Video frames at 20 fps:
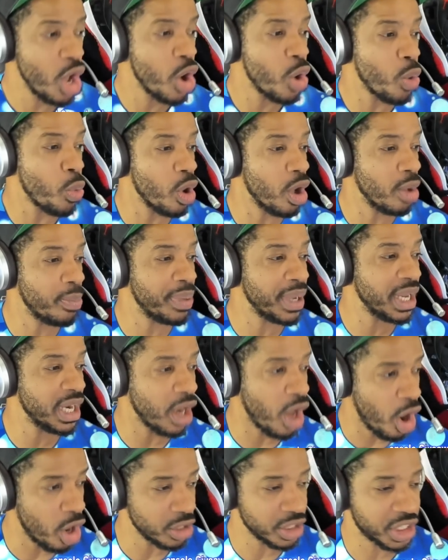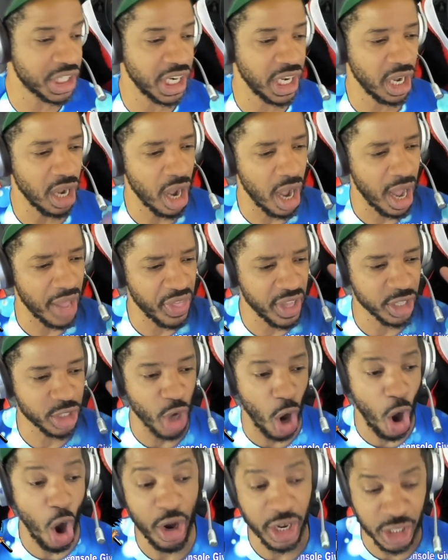will be launching, I think it's
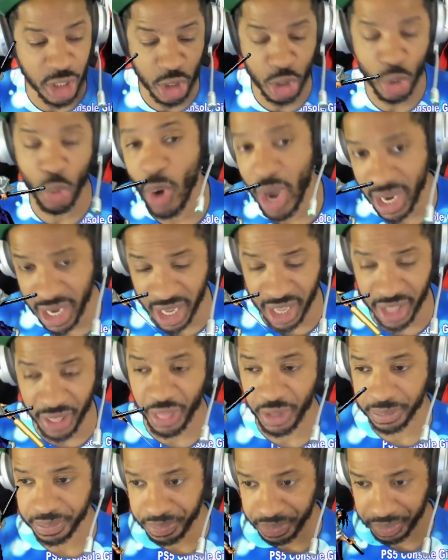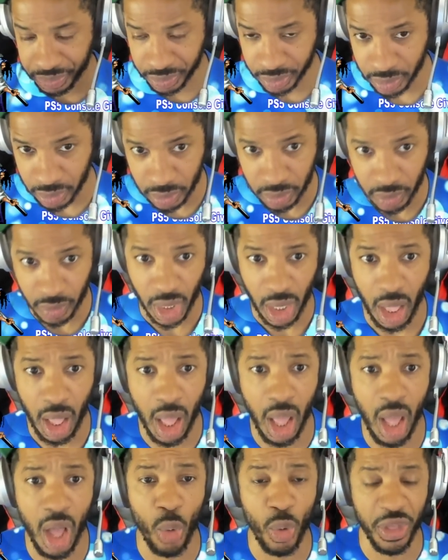August 20th,
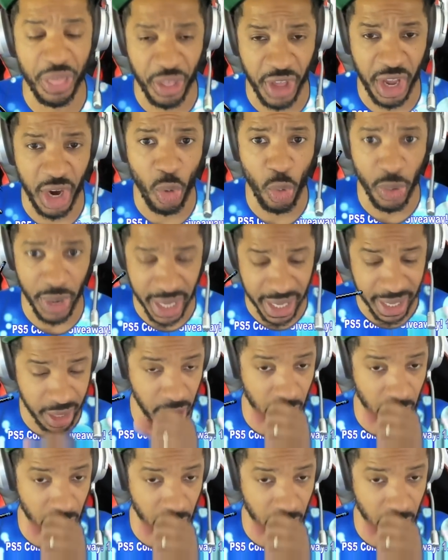uh, within a week,